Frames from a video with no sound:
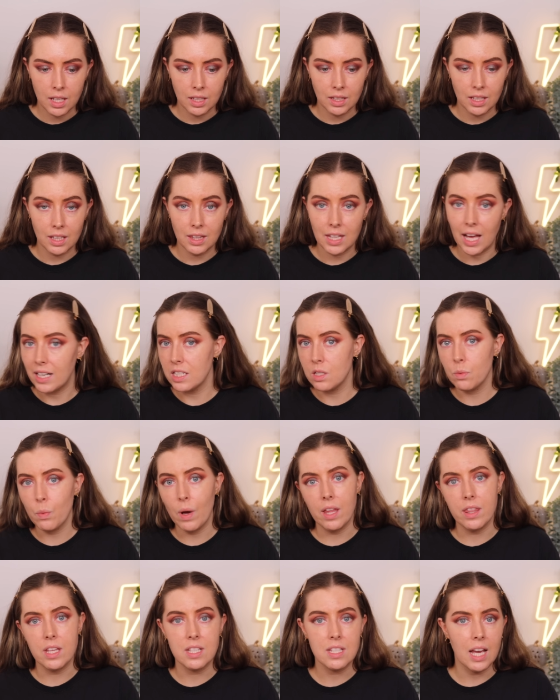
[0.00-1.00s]
that that is
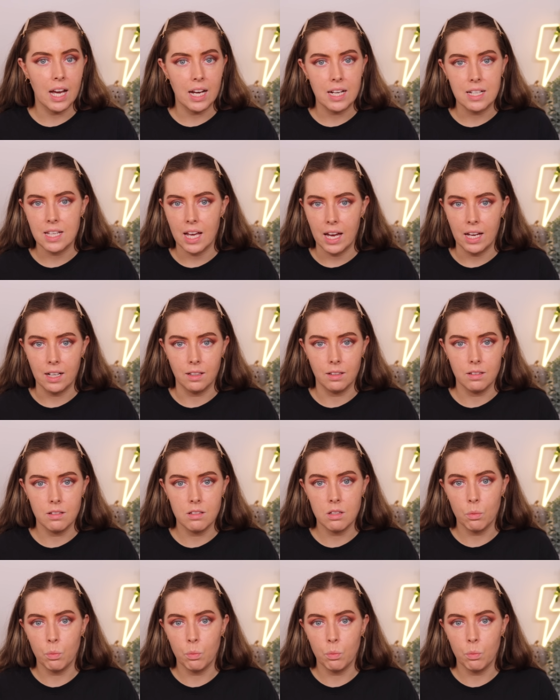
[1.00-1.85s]
where this case ends.